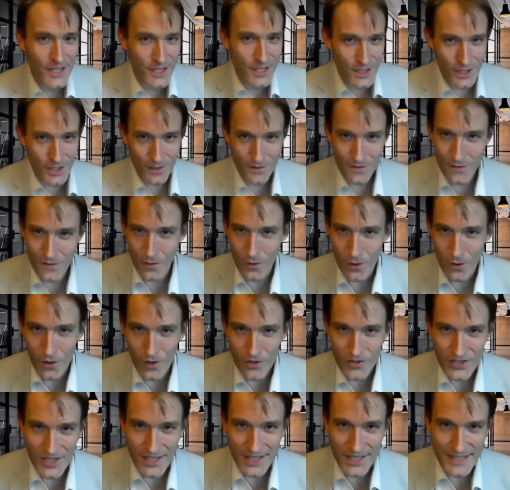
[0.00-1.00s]
into
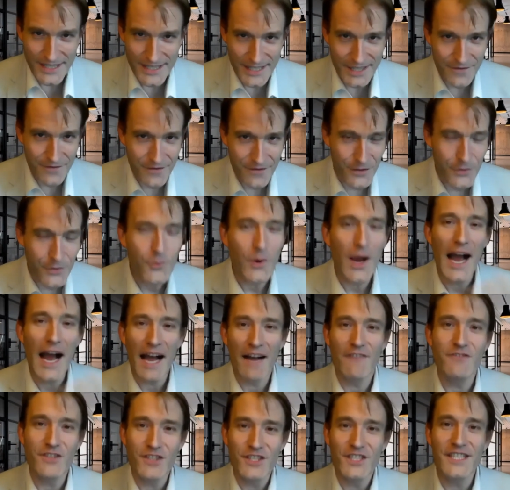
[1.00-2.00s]
force, and if you
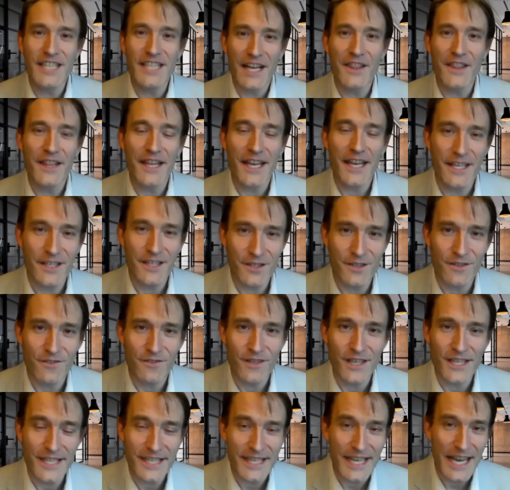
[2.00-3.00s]
haven't done that
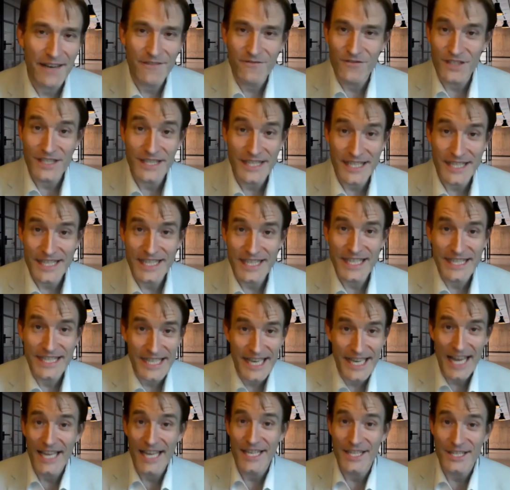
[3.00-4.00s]
already, everything that's
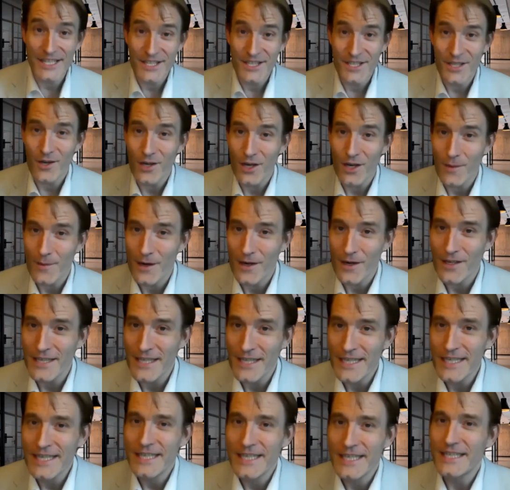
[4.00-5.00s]
Kelly going to talk about,
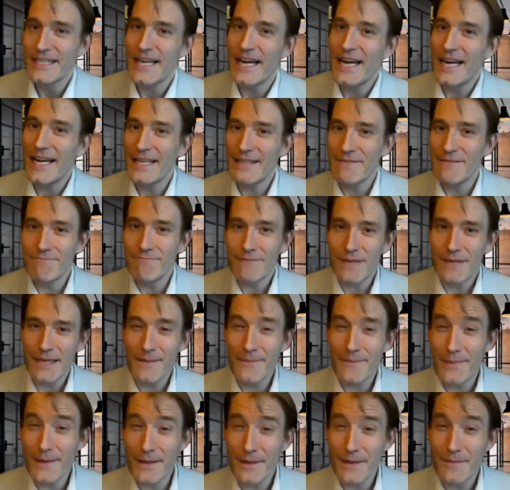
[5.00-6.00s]
that
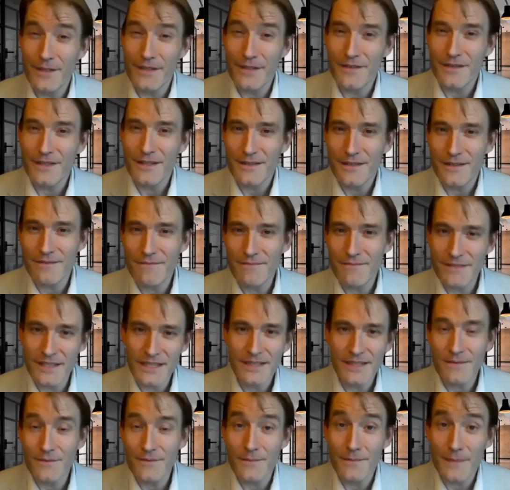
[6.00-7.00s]
might be a bit of
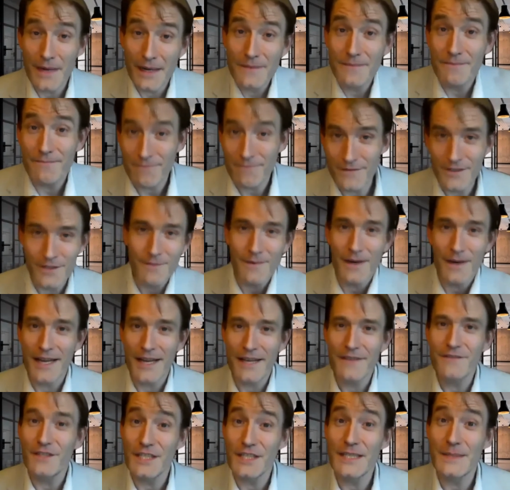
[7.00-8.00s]
a, you might
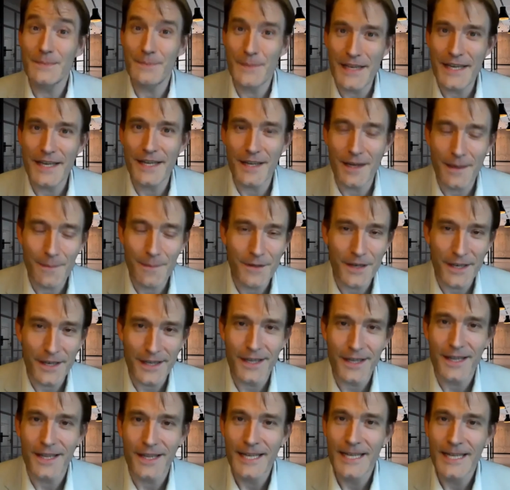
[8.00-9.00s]
have to speed it up a
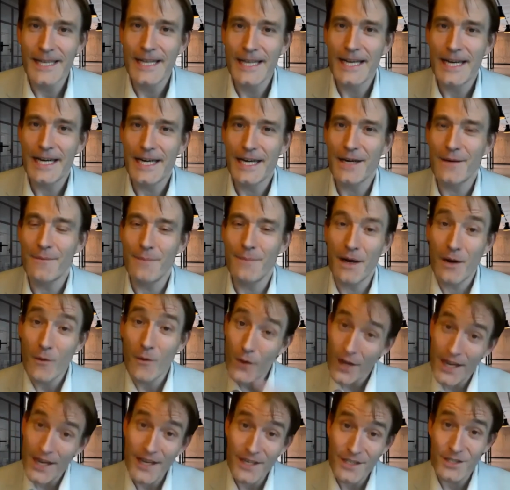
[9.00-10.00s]
little, but
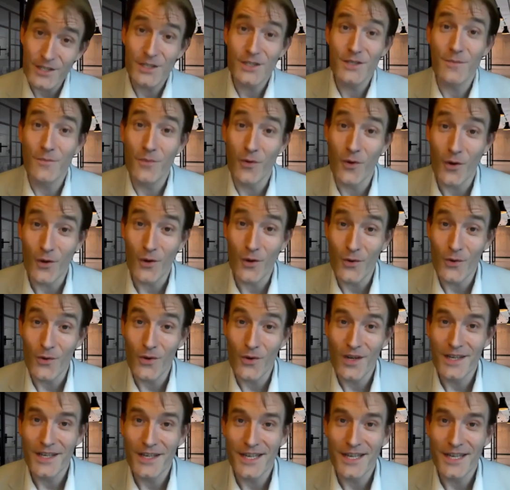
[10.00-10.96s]
we're here to support you